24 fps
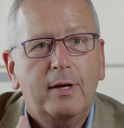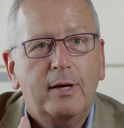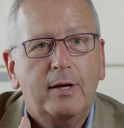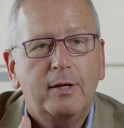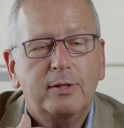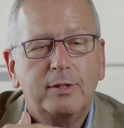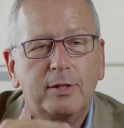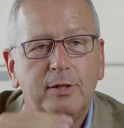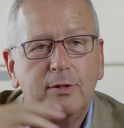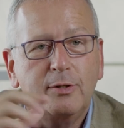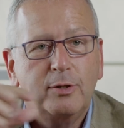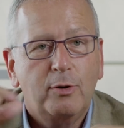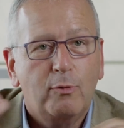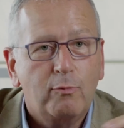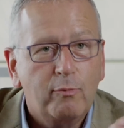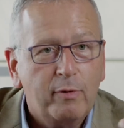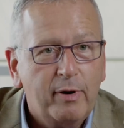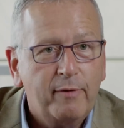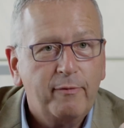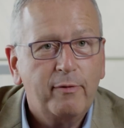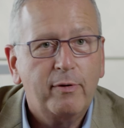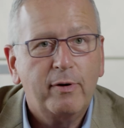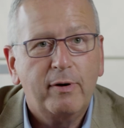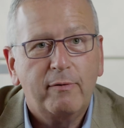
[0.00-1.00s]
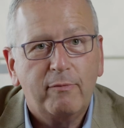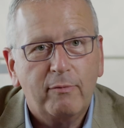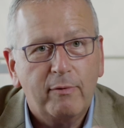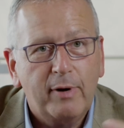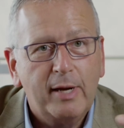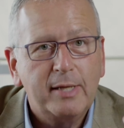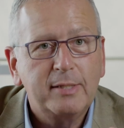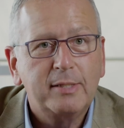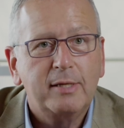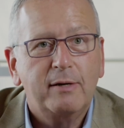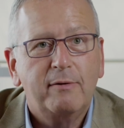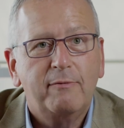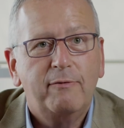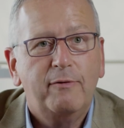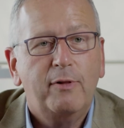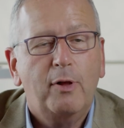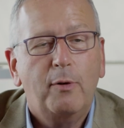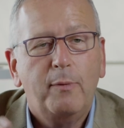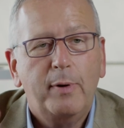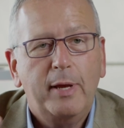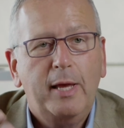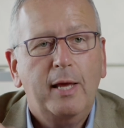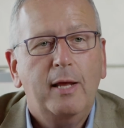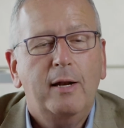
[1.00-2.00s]
because there's a river of resin
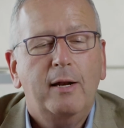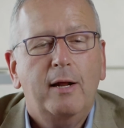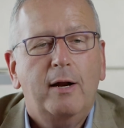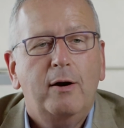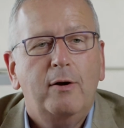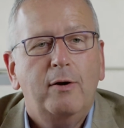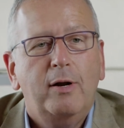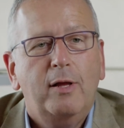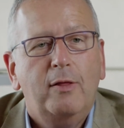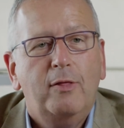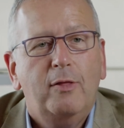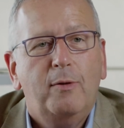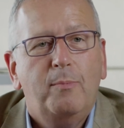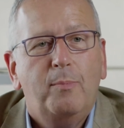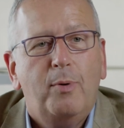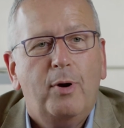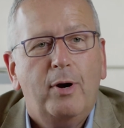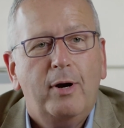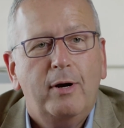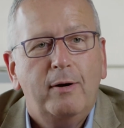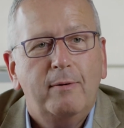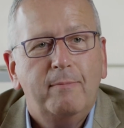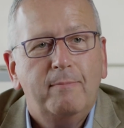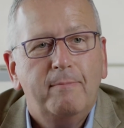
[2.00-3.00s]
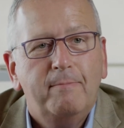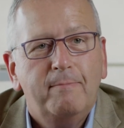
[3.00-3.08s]
flowing in underneath the part.